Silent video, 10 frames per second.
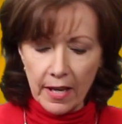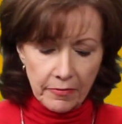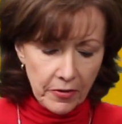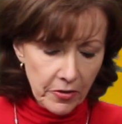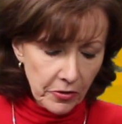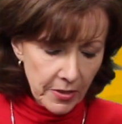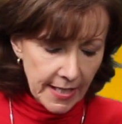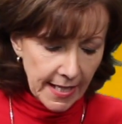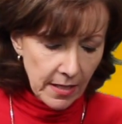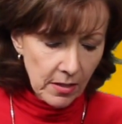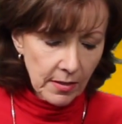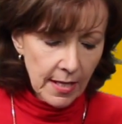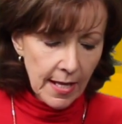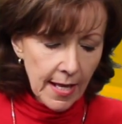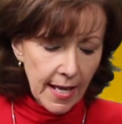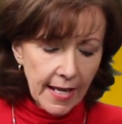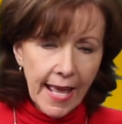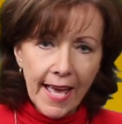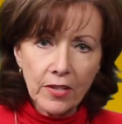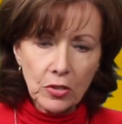how far they're down, and
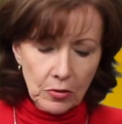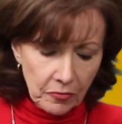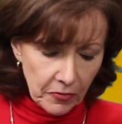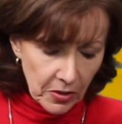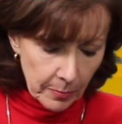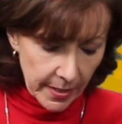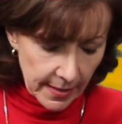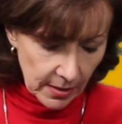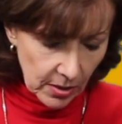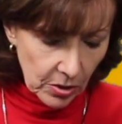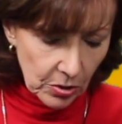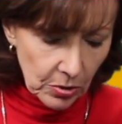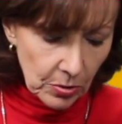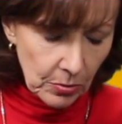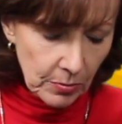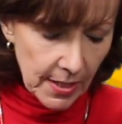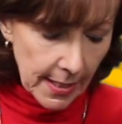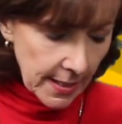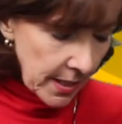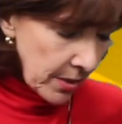how you feel best to
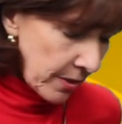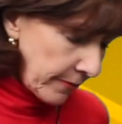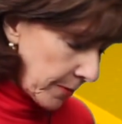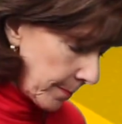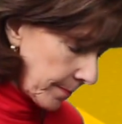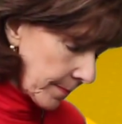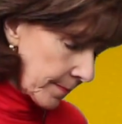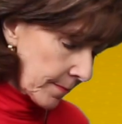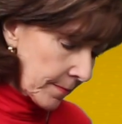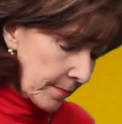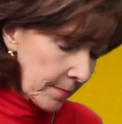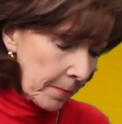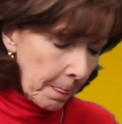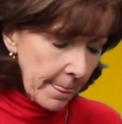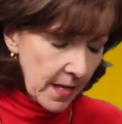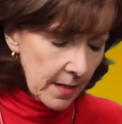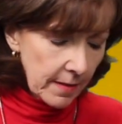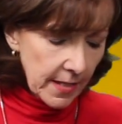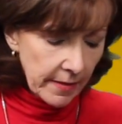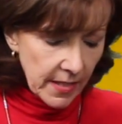take care of them.
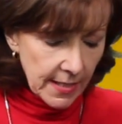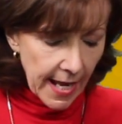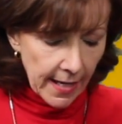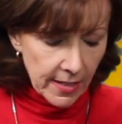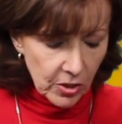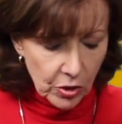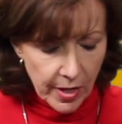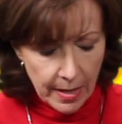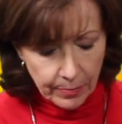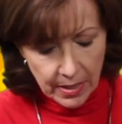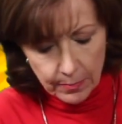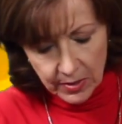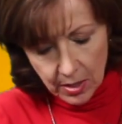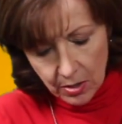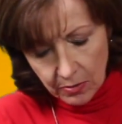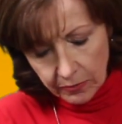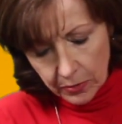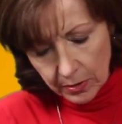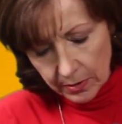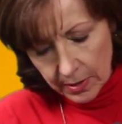Then the Talus Strap comes
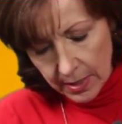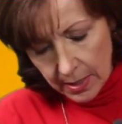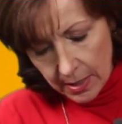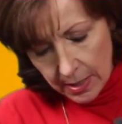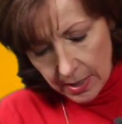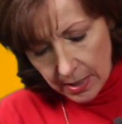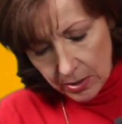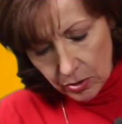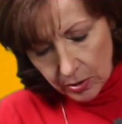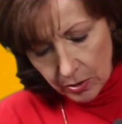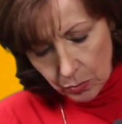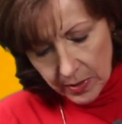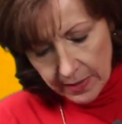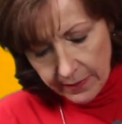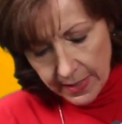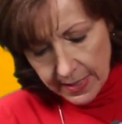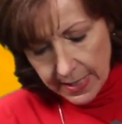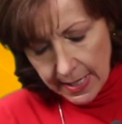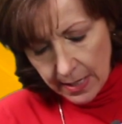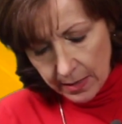over, and you're going to weave it
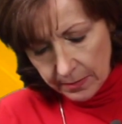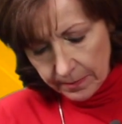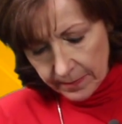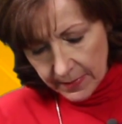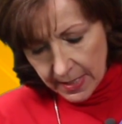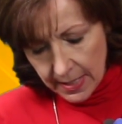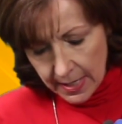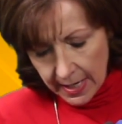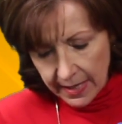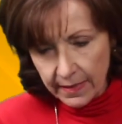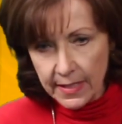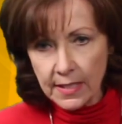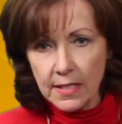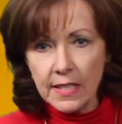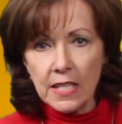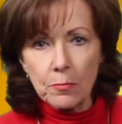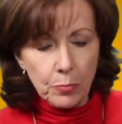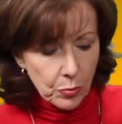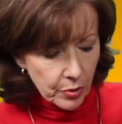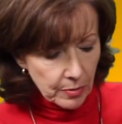down. And this is the
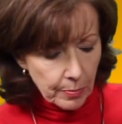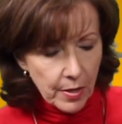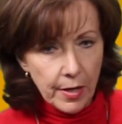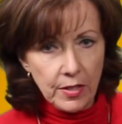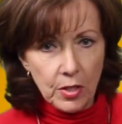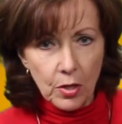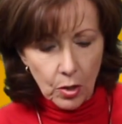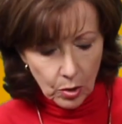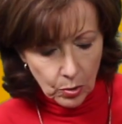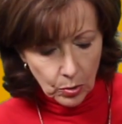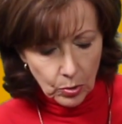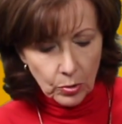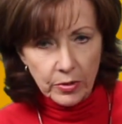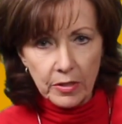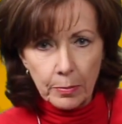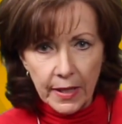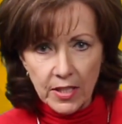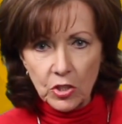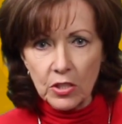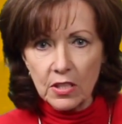important part, to hold the
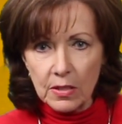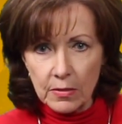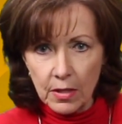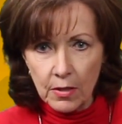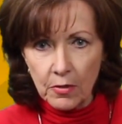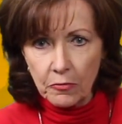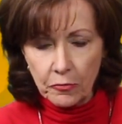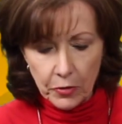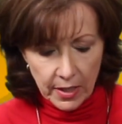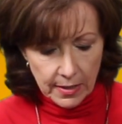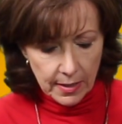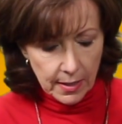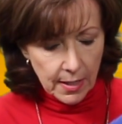patient's foot